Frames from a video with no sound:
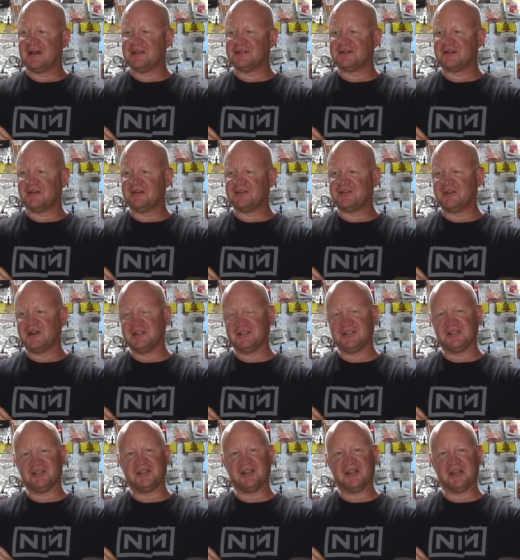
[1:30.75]
started
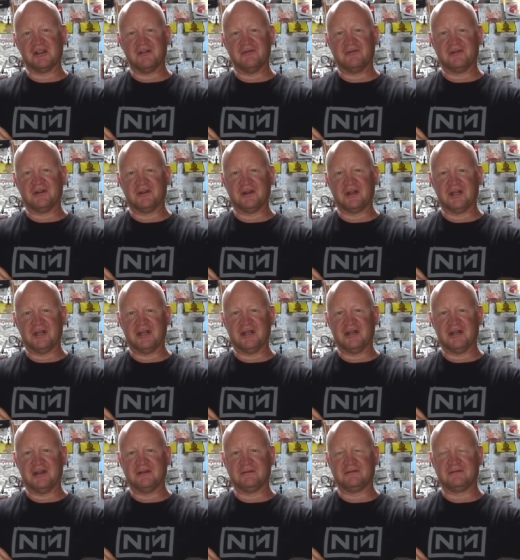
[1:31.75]
transitioning
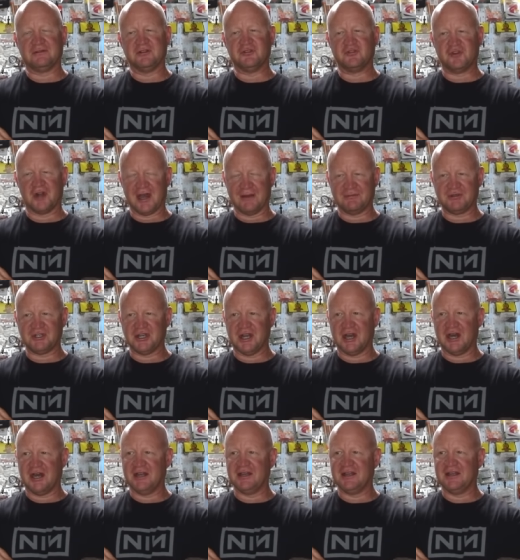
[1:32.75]
over to drop
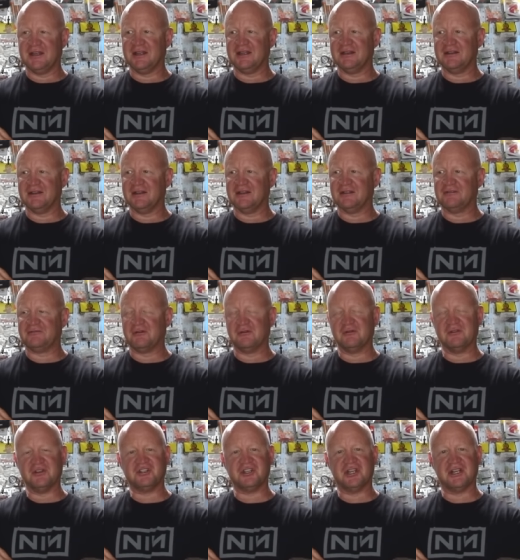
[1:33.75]
shot and
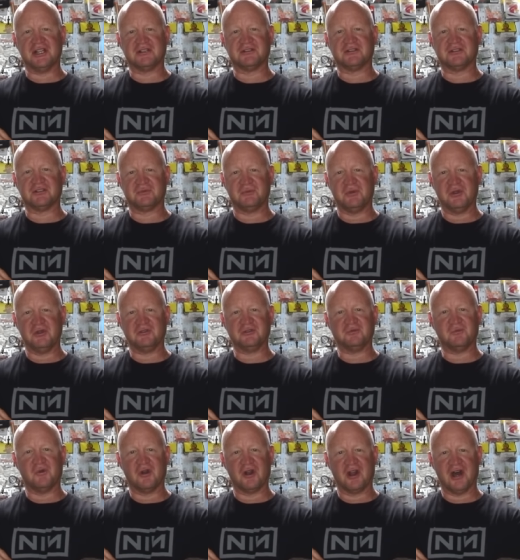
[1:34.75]
throwing jigs and
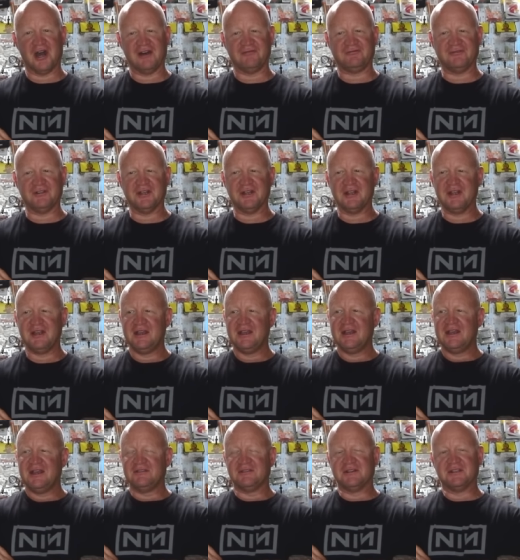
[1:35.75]
spoons more often
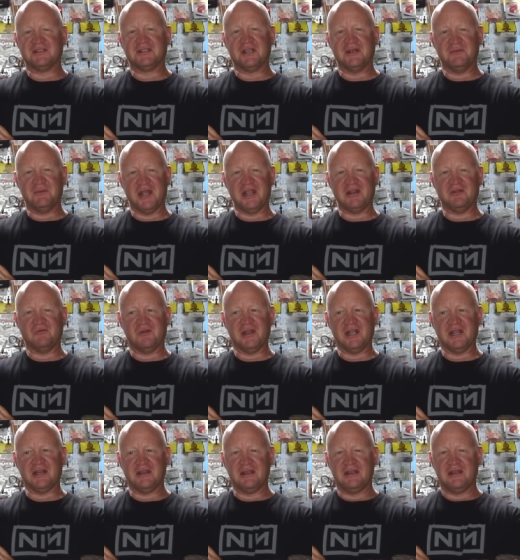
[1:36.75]
than, say, bait and
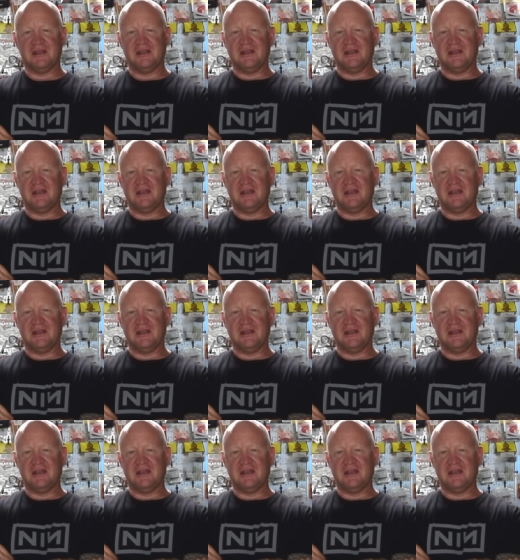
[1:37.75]
weight,